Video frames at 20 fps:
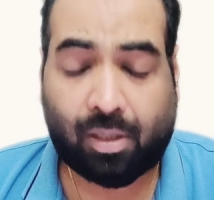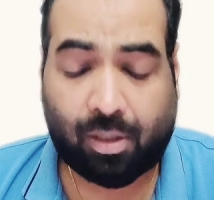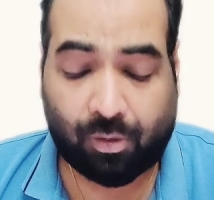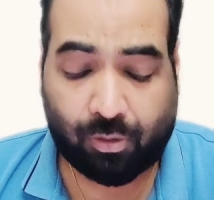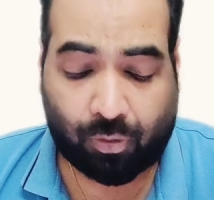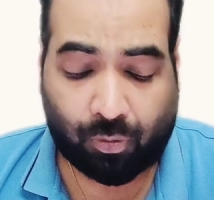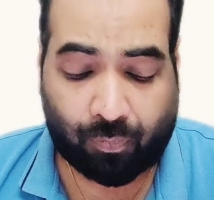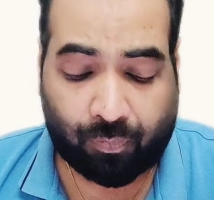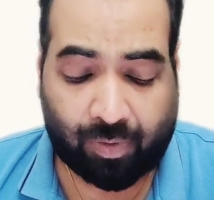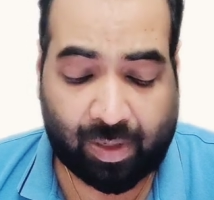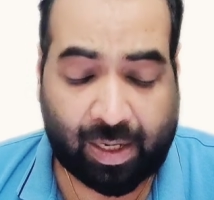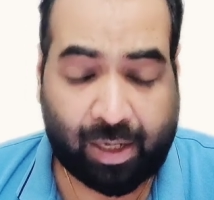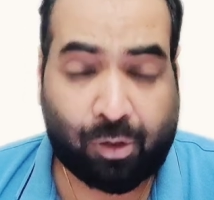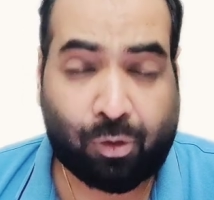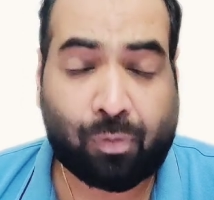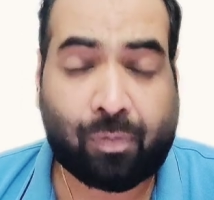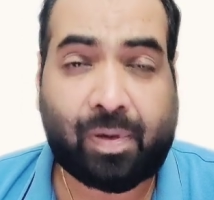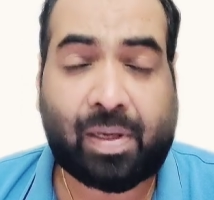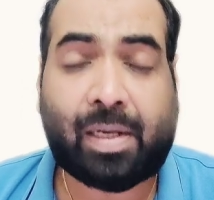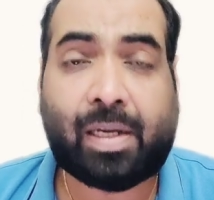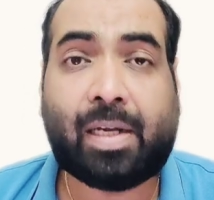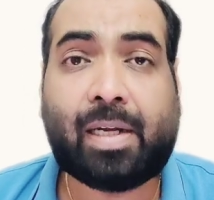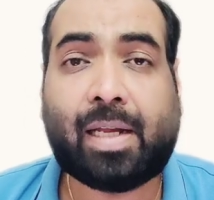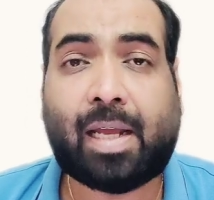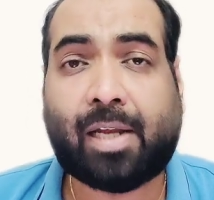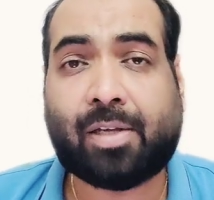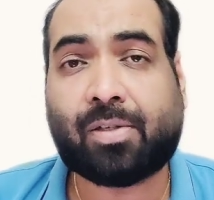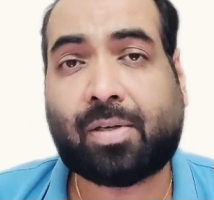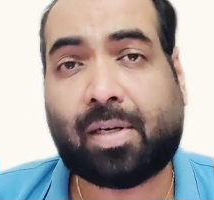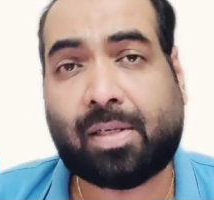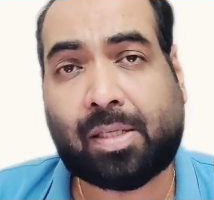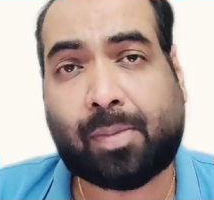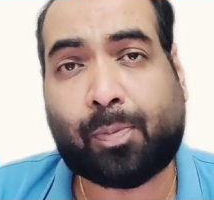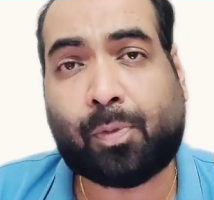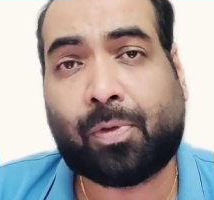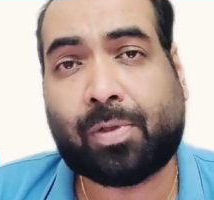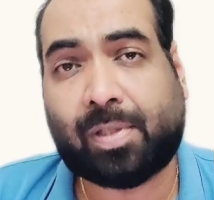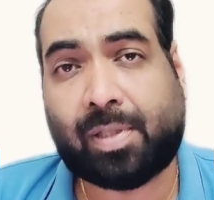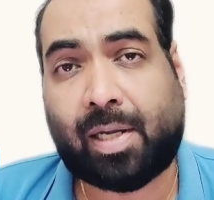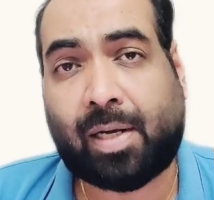So why do we need extra
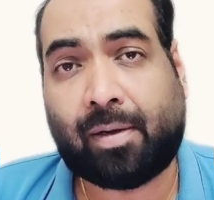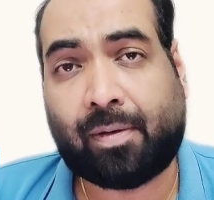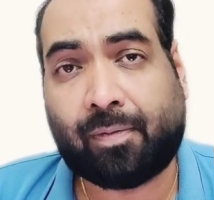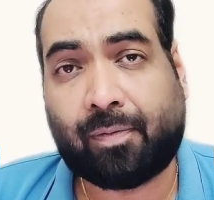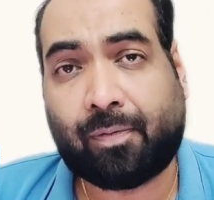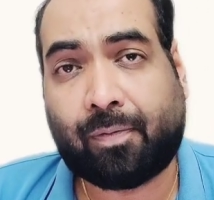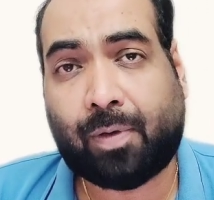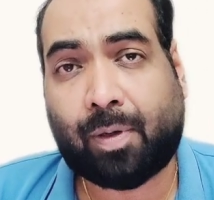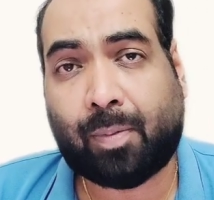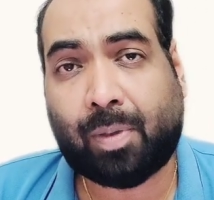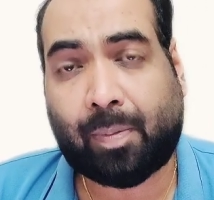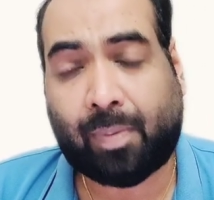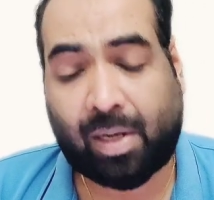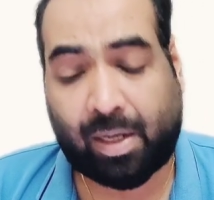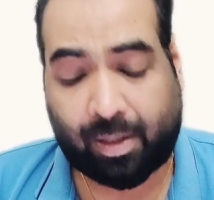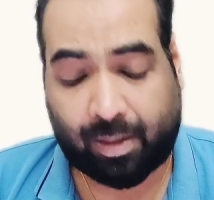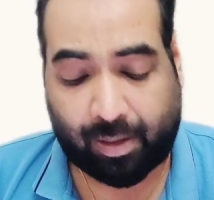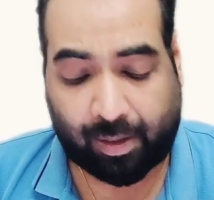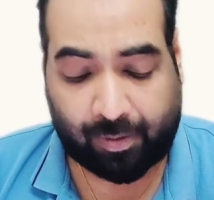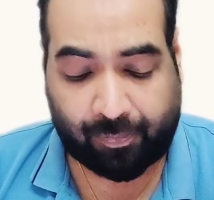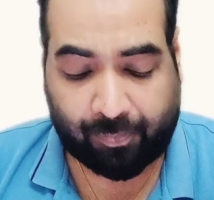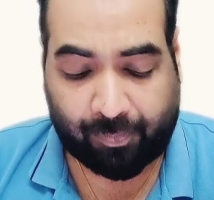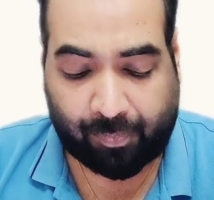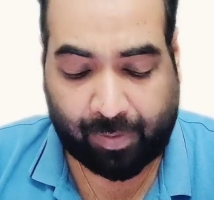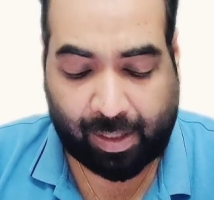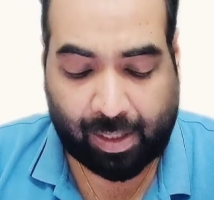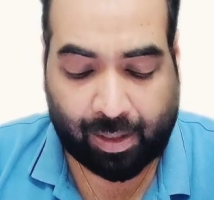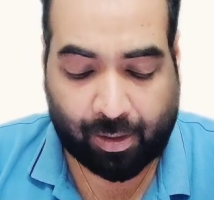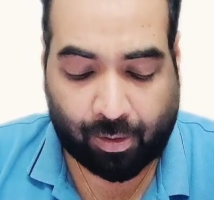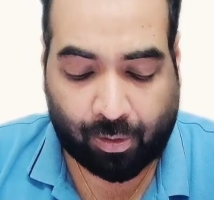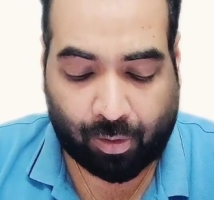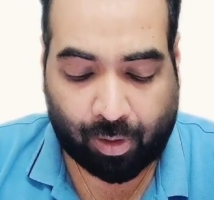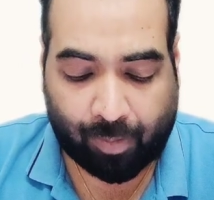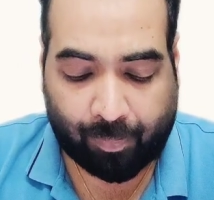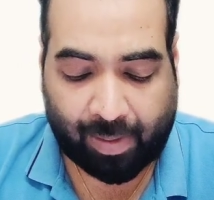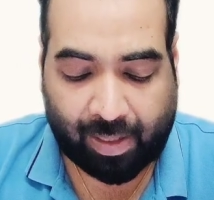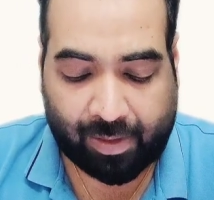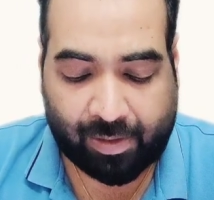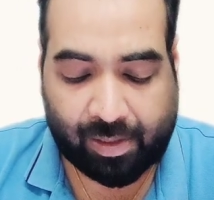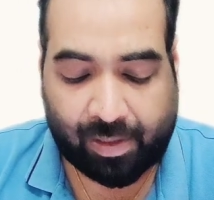supports then from the banker if we are not
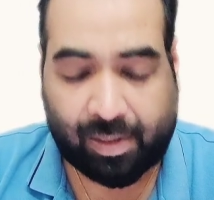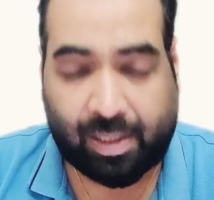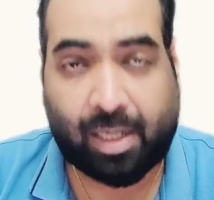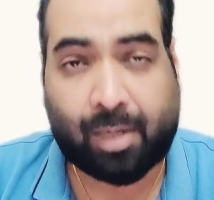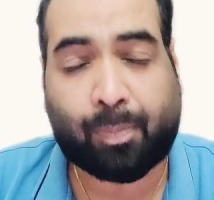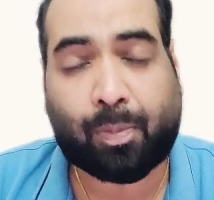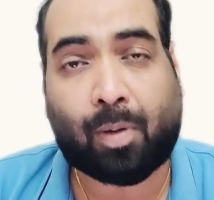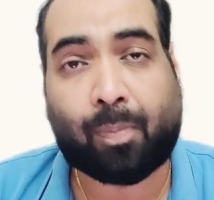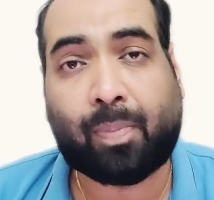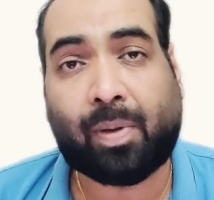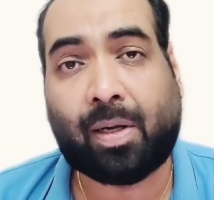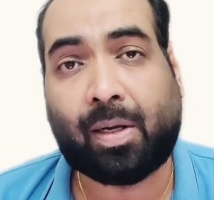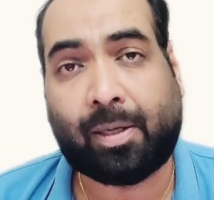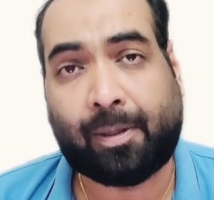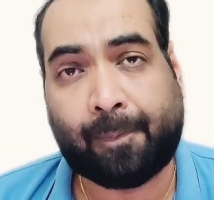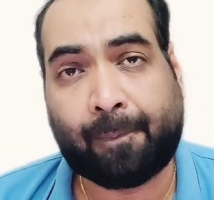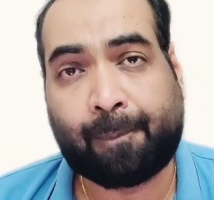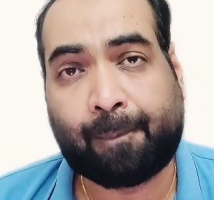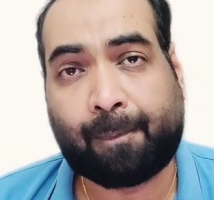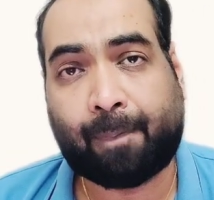managing that properly?